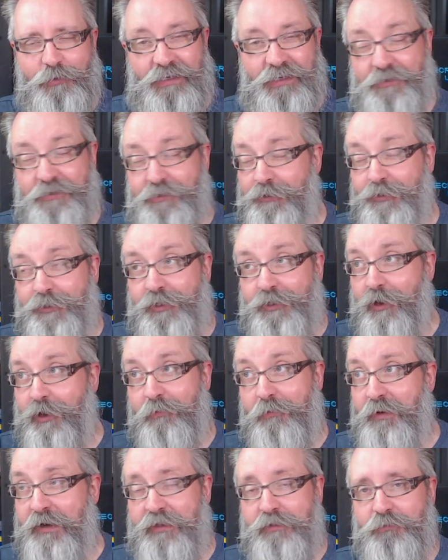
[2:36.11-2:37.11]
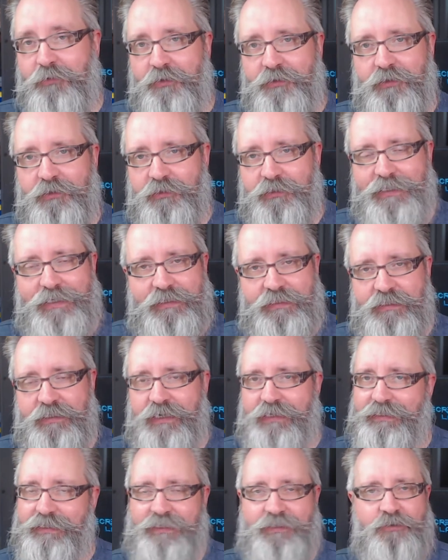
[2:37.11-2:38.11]
and you just can't buy them on the
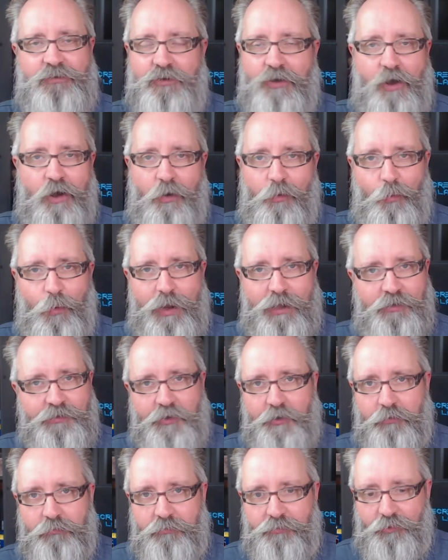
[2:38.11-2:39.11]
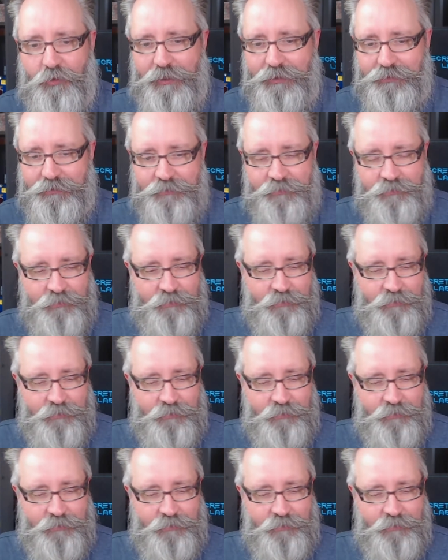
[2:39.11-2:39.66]
internet. It's not a well-known brand.